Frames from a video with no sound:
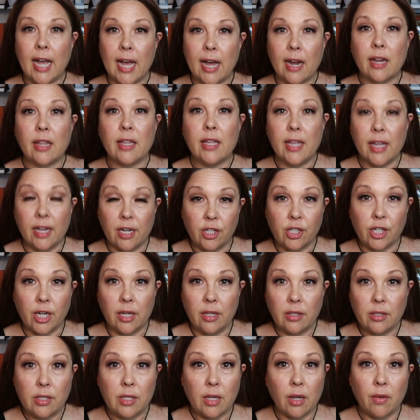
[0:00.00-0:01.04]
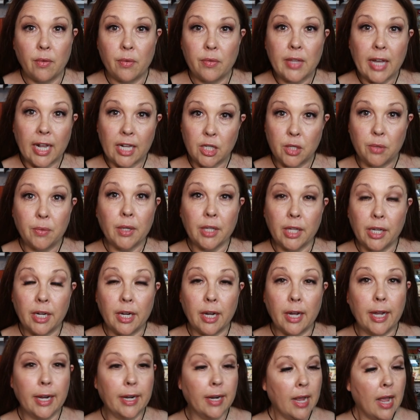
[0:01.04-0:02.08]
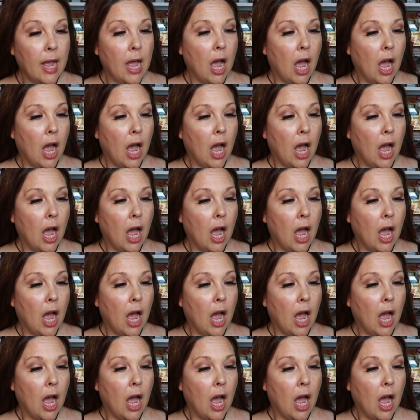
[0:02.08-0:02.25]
out of the engine. So that's really good.